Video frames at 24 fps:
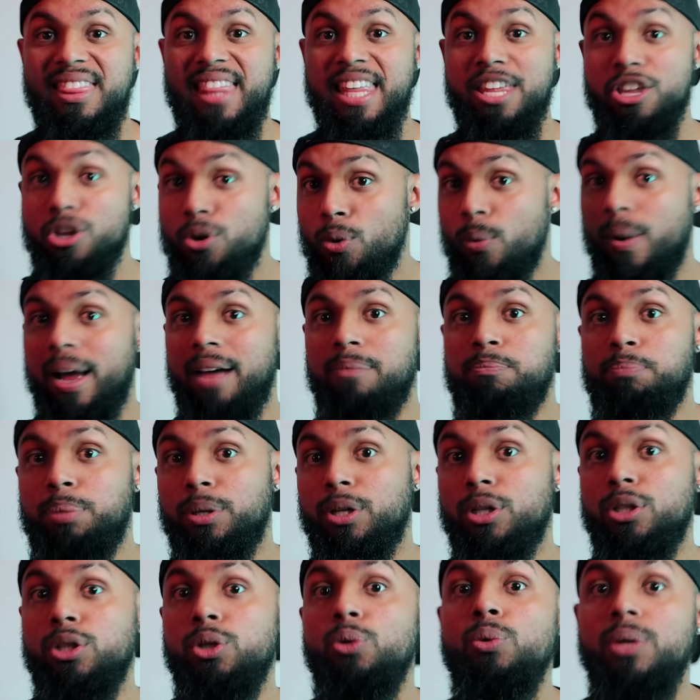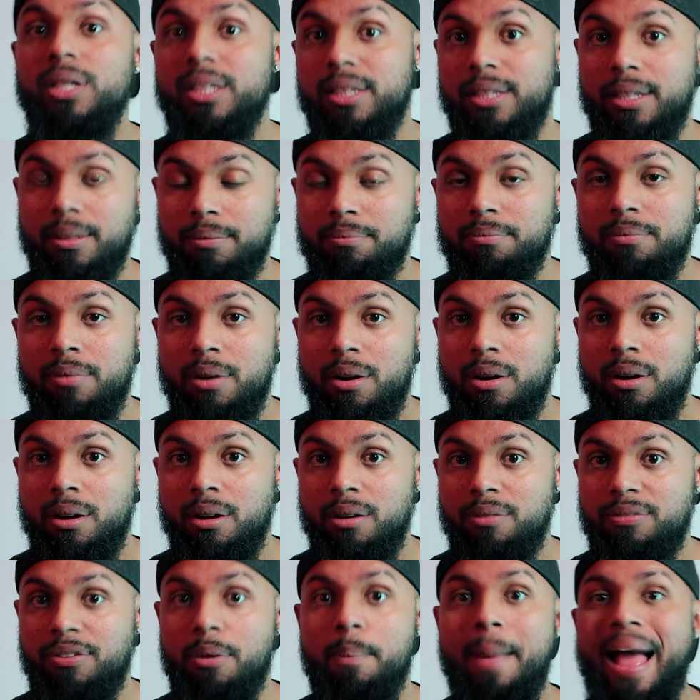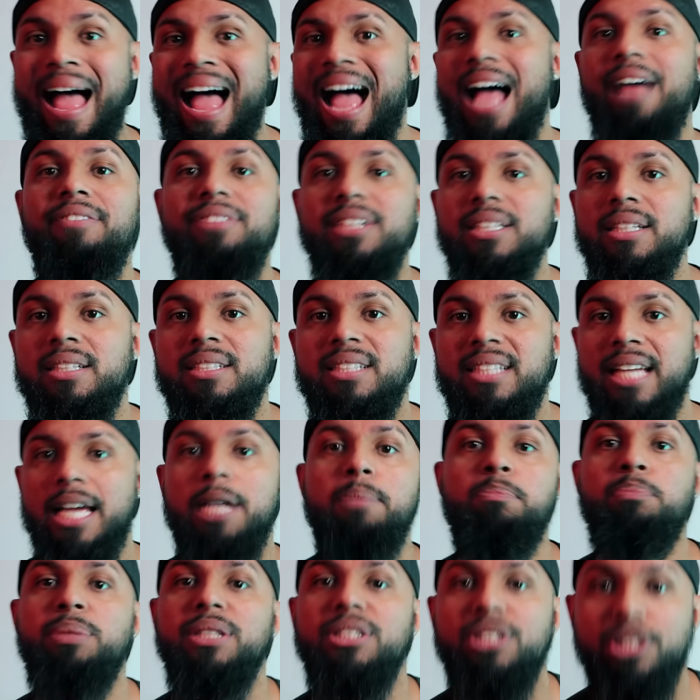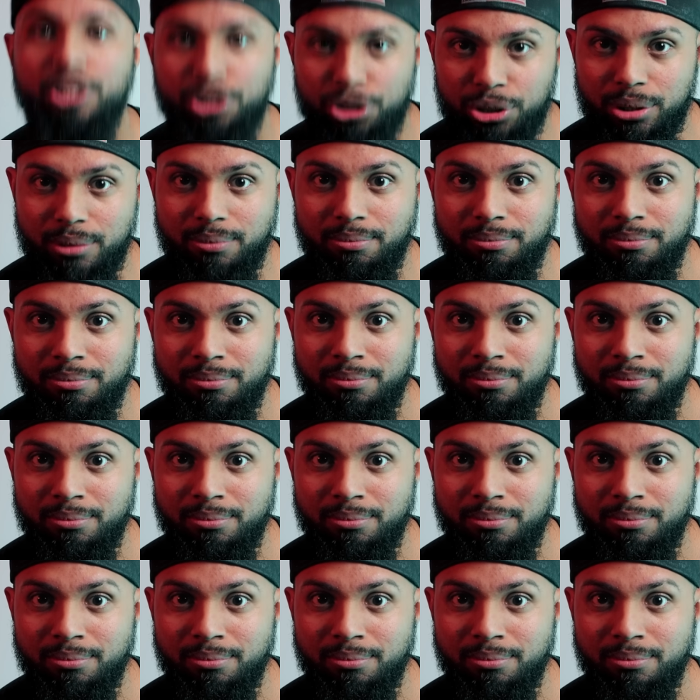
that you have precluded them from having said position.